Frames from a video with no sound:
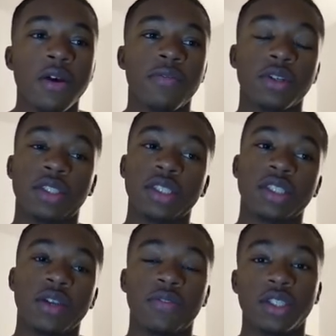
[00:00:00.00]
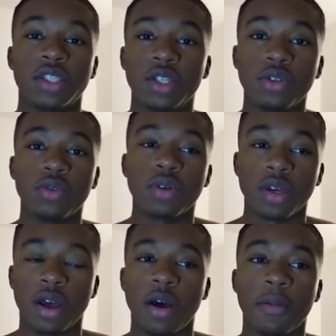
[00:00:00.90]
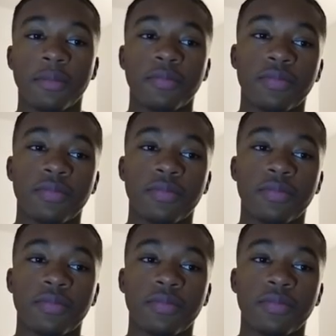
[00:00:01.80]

Versus if it's you, um,